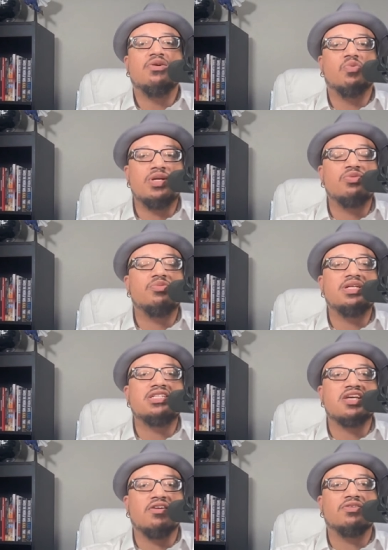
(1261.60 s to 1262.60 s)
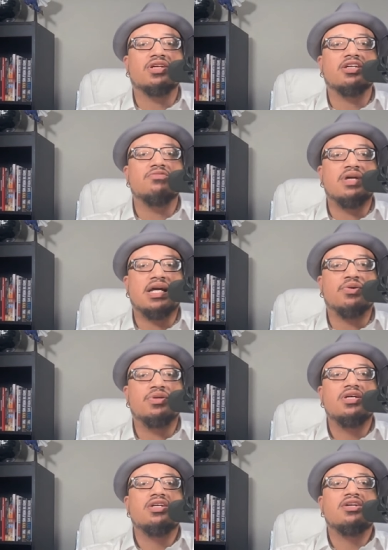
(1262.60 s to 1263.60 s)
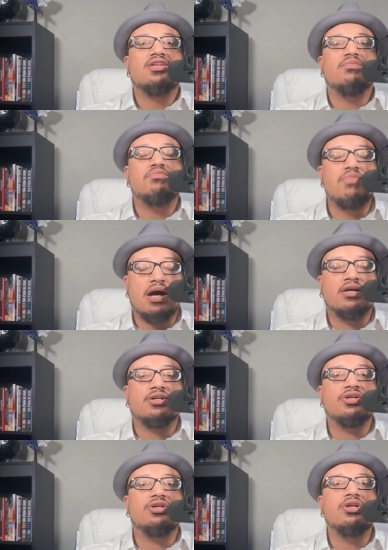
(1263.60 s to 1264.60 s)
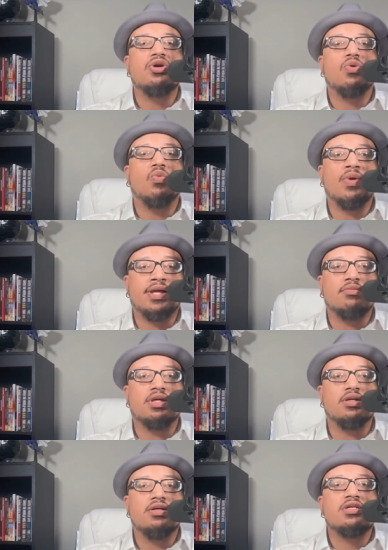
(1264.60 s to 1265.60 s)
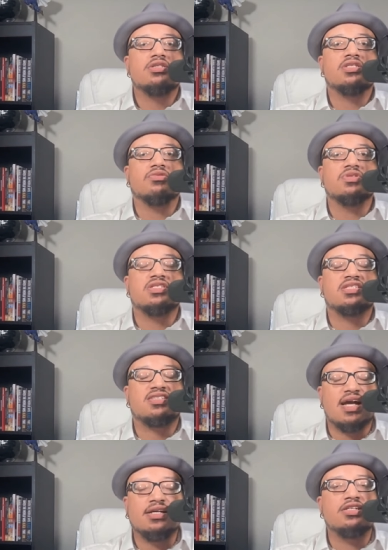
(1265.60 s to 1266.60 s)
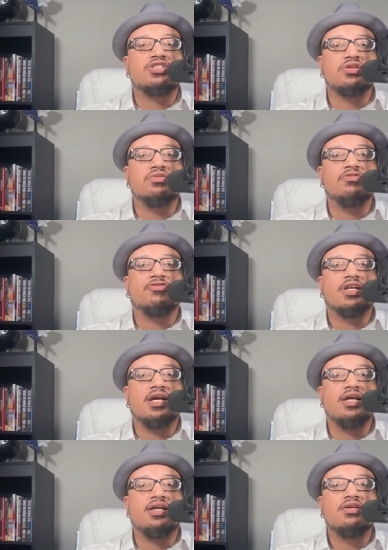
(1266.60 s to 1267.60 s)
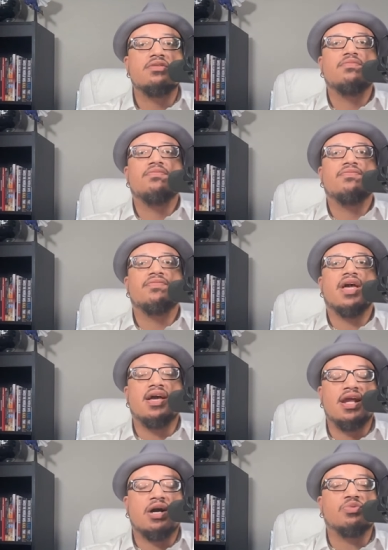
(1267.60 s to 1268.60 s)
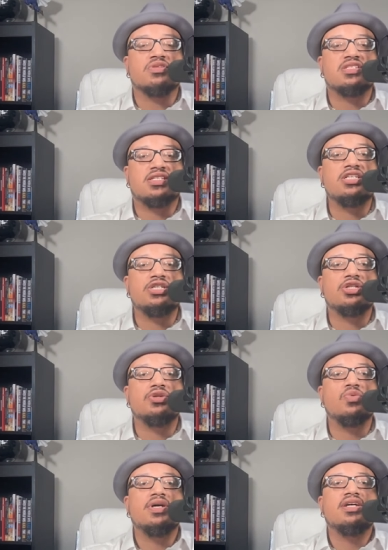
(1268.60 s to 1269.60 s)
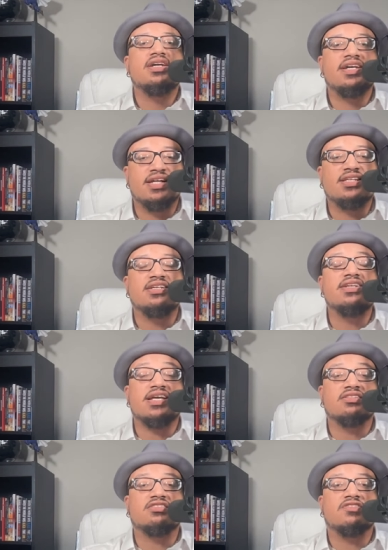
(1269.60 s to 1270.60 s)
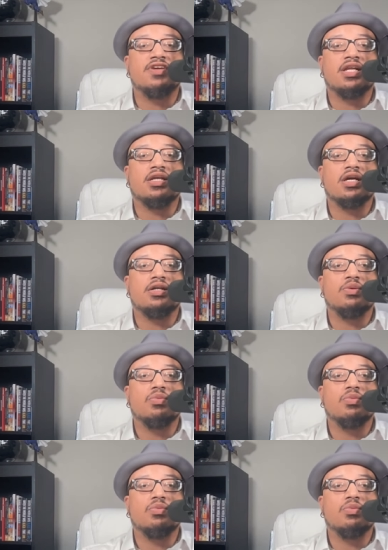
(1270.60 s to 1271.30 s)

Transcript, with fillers: and we will be talking about modern women. So stay tuned for that, and I will see you in the next video.